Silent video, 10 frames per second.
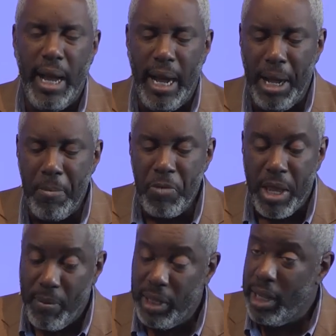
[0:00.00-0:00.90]
Um,
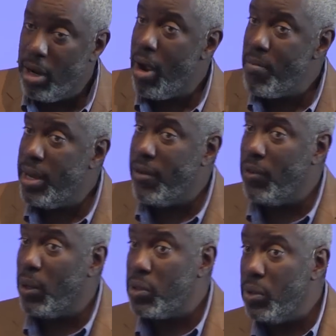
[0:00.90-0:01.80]
but there are many
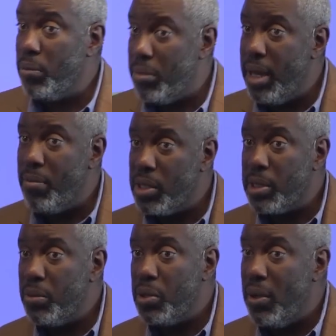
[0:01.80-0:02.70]
folks, who, many
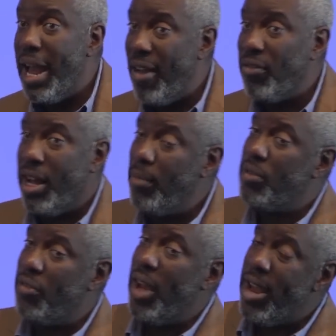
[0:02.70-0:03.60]
Muslims who have come
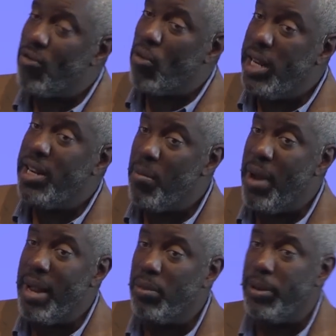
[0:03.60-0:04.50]
to faith reading the
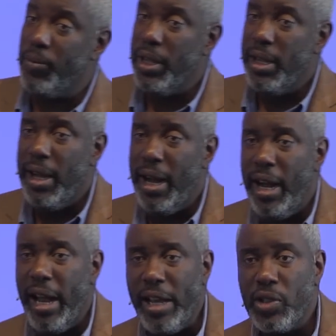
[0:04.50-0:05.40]
Bible.
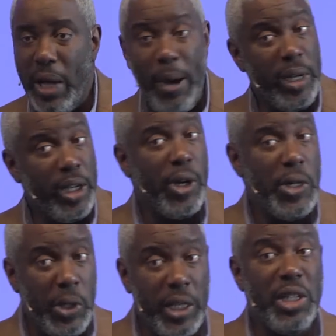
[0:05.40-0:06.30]
Uh, and so I would
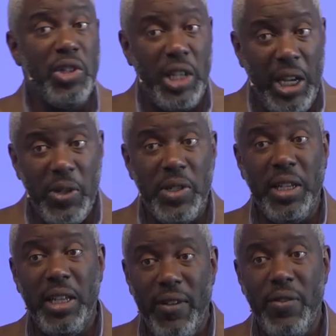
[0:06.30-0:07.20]
encourage you to continue to
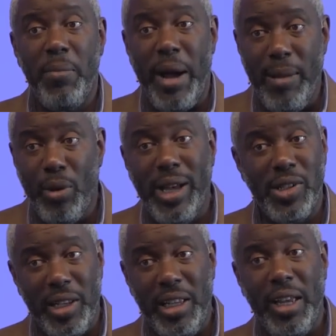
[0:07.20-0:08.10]
give the Bible
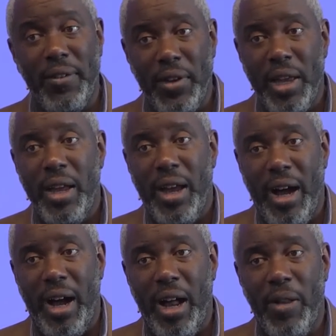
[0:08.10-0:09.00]
as a gift
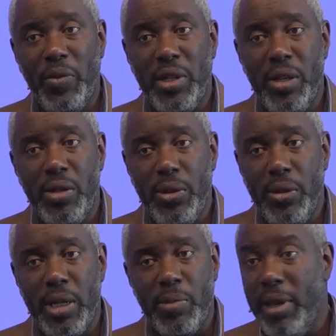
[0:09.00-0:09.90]
um, to,
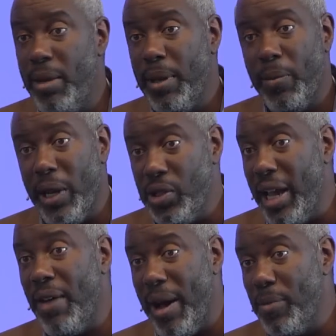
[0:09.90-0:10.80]
to as many people as
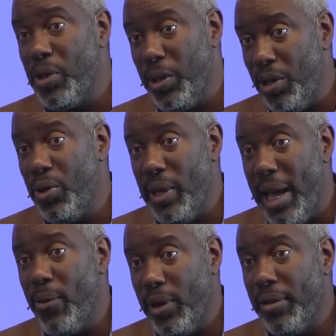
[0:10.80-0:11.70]
you have opportunity to do
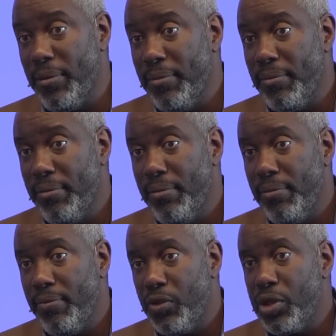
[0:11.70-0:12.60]
that with.
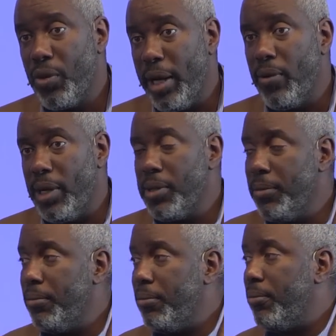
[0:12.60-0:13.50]
It's a great
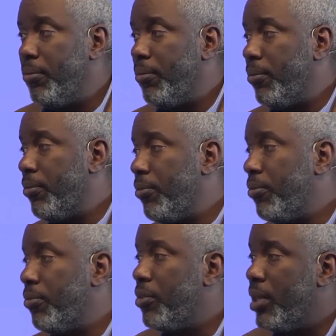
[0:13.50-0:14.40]
question.
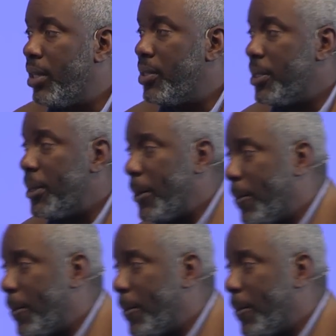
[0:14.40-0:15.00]
Yes.